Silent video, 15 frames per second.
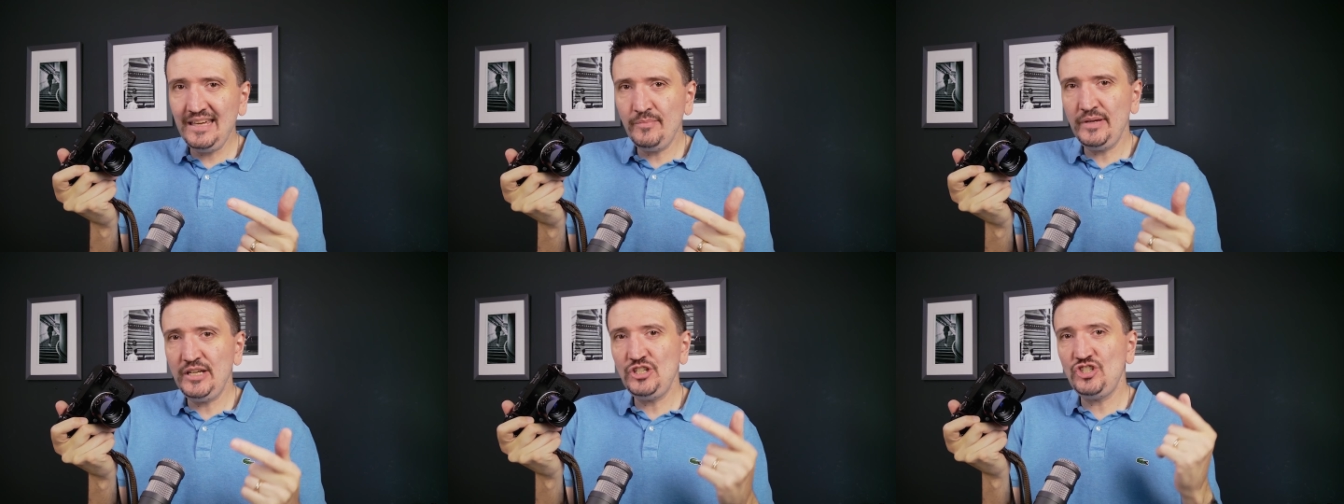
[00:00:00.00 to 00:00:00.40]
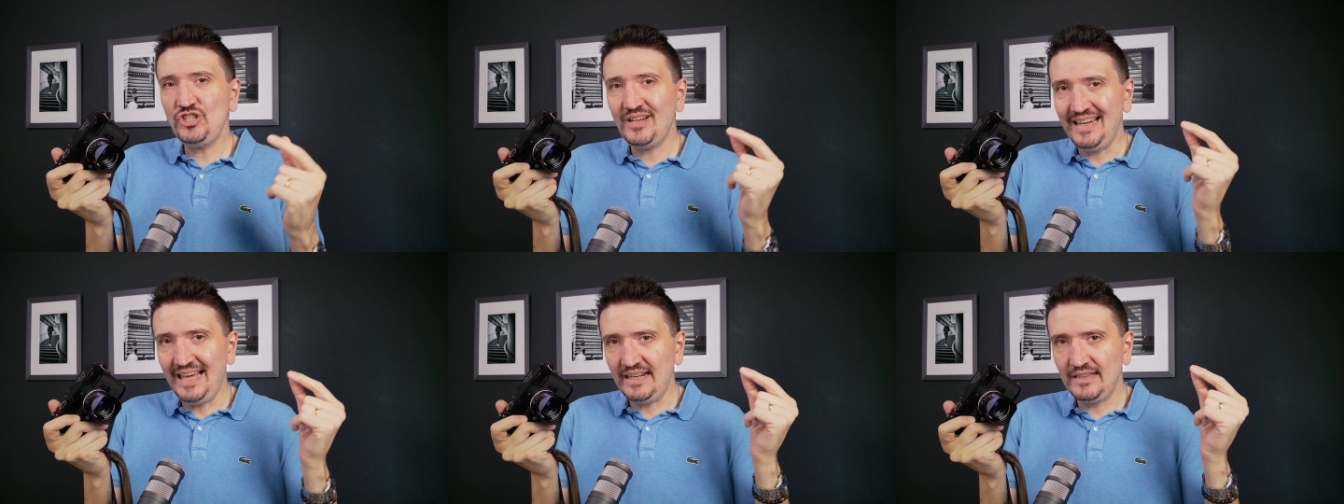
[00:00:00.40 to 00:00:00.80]

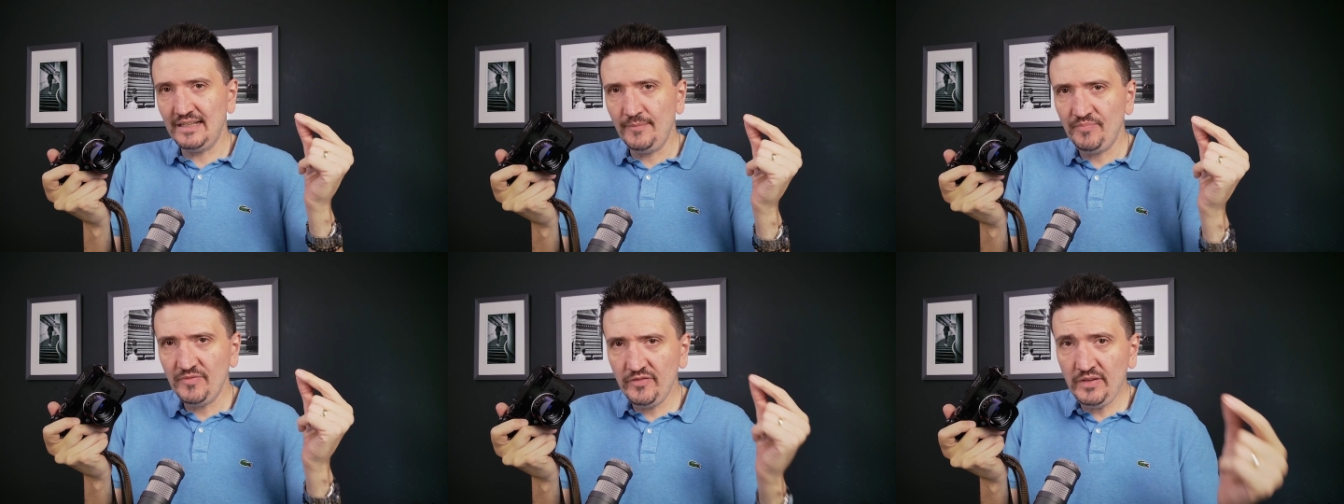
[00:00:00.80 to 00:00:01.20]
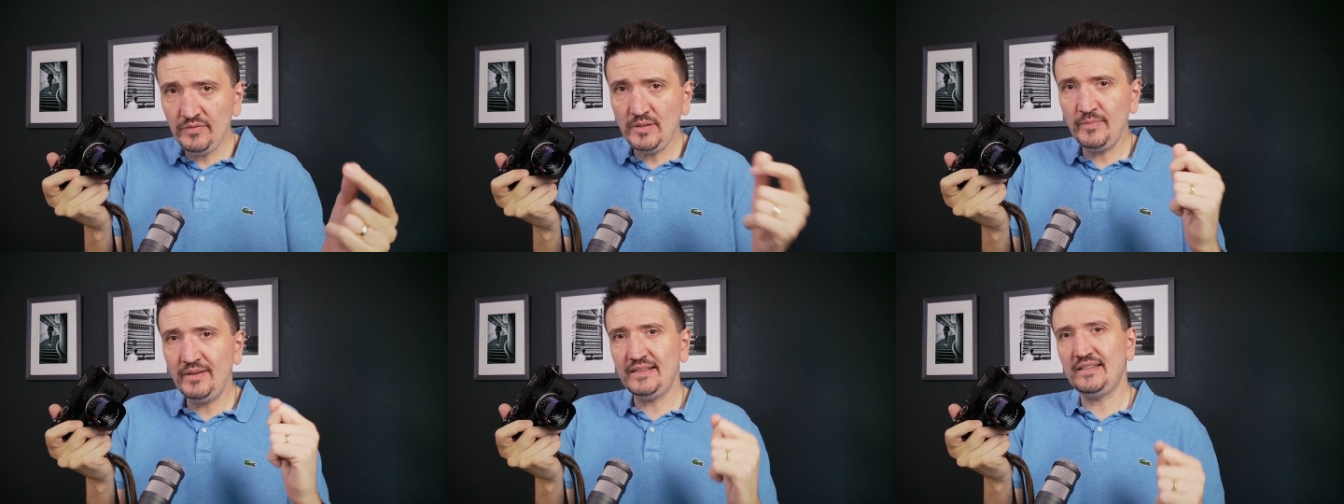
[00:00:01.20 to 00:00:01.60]
image like the
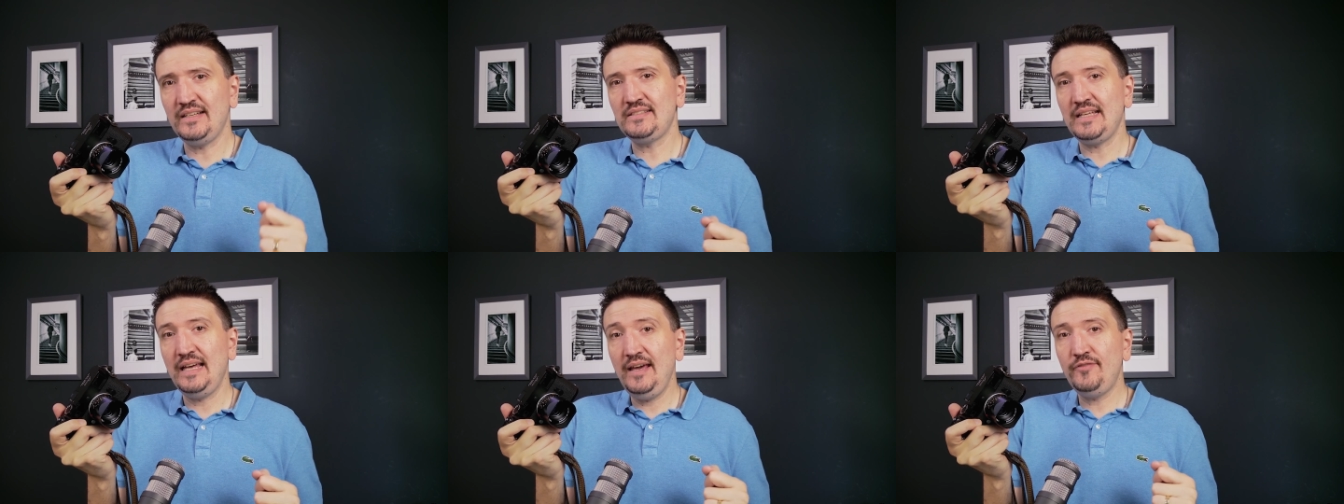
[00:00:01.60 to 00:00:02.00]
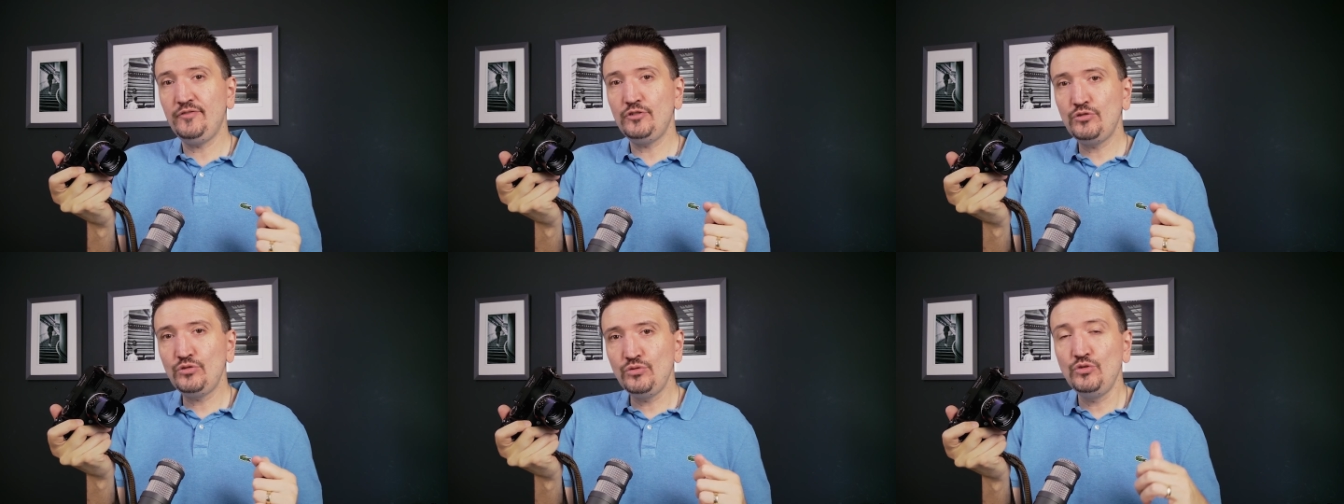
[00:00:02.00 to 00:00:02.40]
50mm
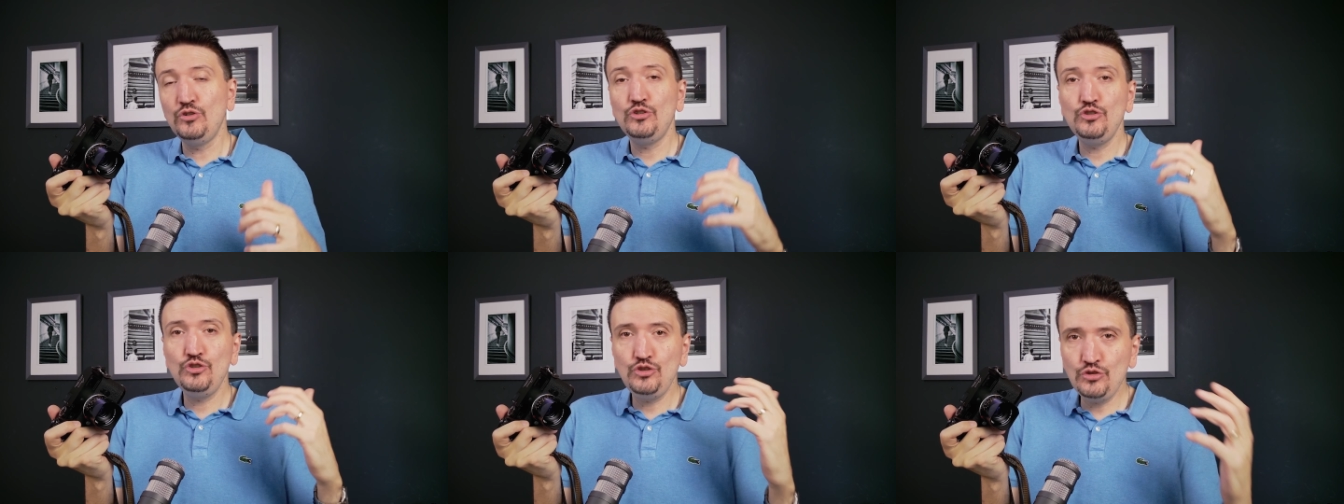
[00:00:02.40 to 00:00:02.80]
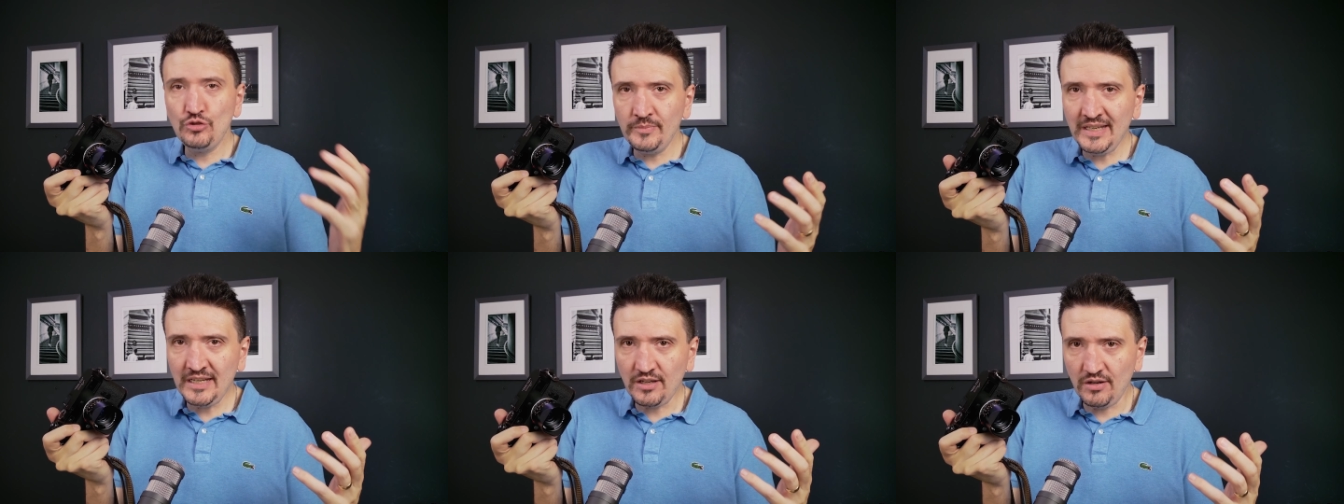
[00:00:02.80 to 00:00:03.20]
f2
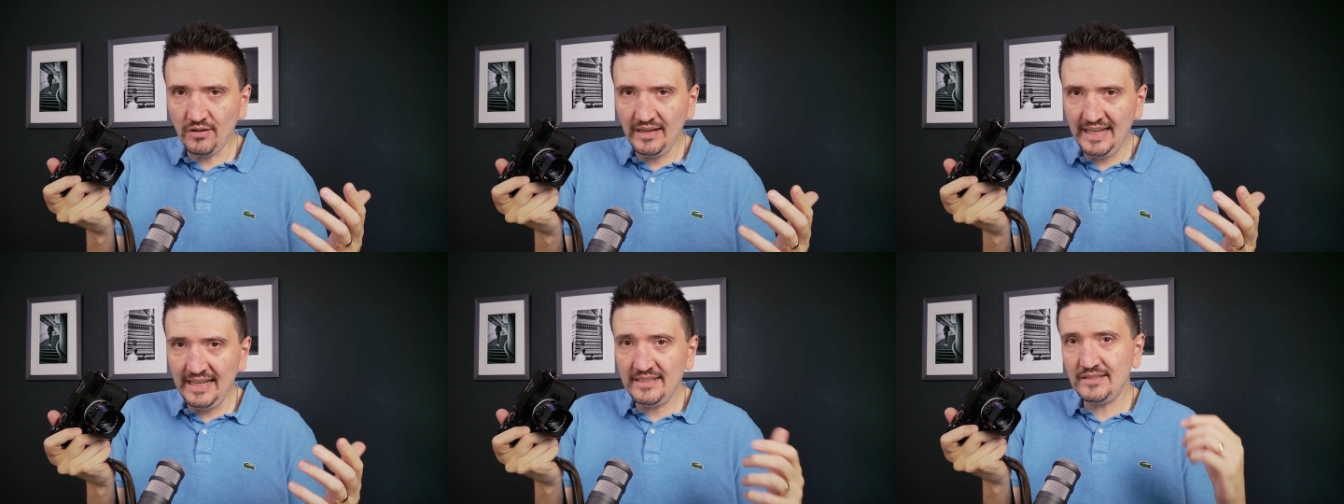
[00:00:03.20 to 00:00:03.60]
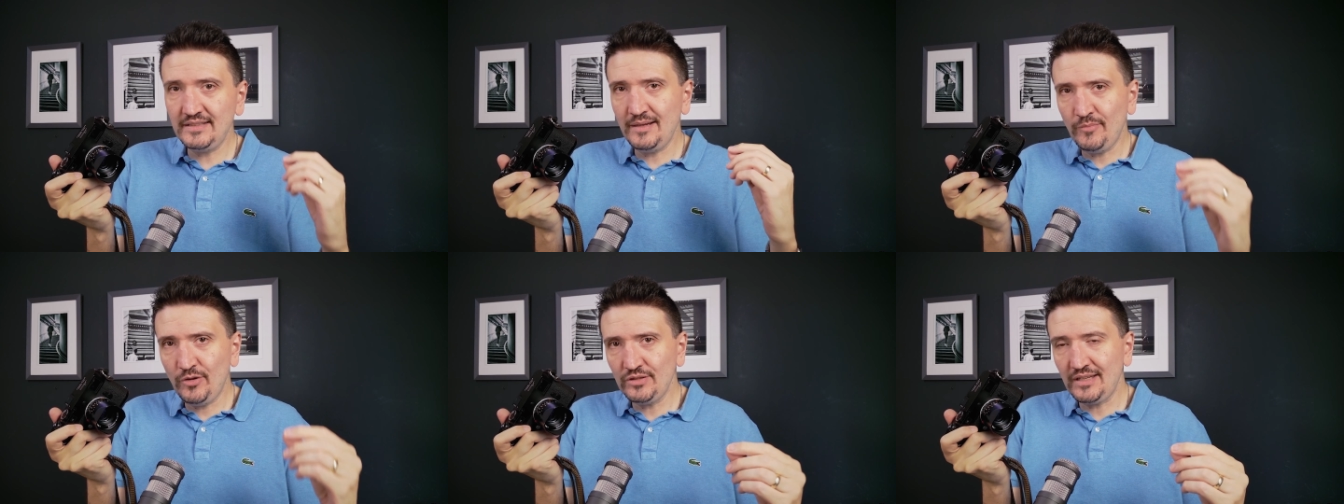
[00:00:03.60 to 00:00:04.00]
SUMMICRON lens,
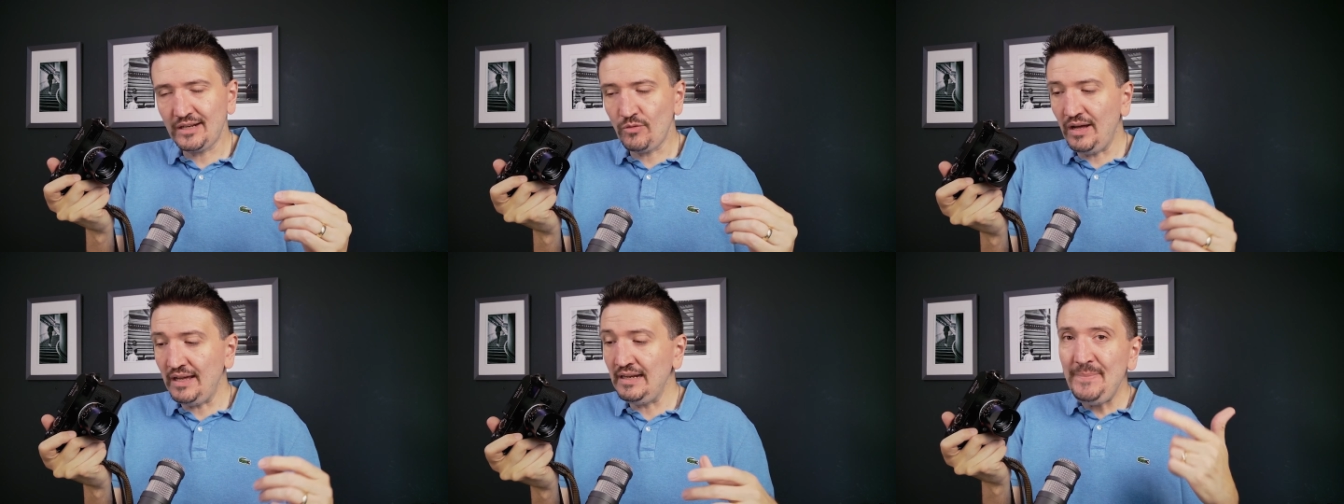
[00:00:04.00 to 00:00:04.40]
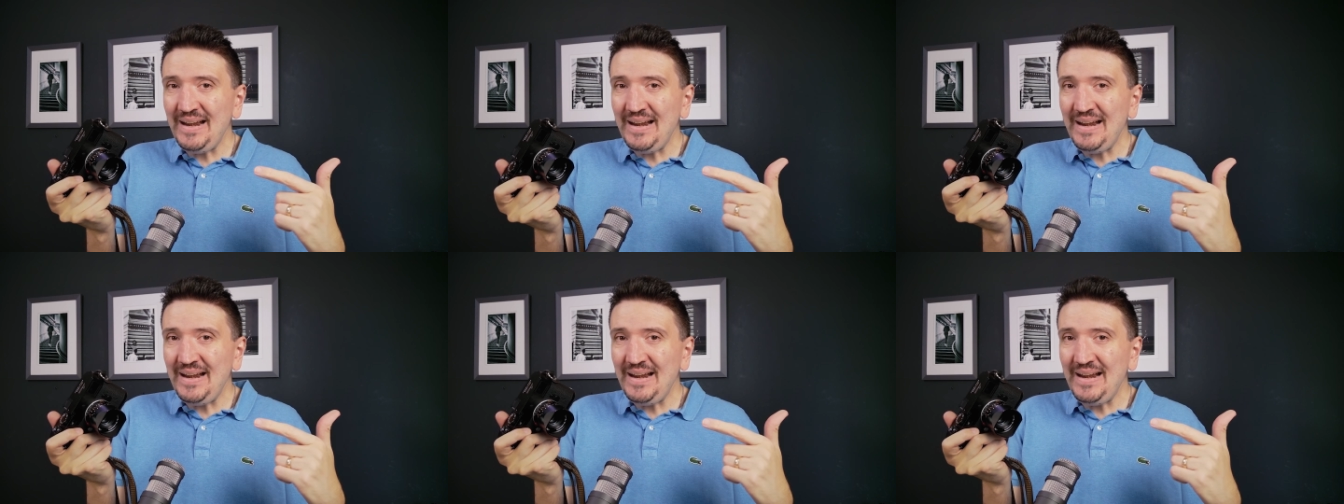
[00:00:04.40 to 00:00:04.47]
the modern one,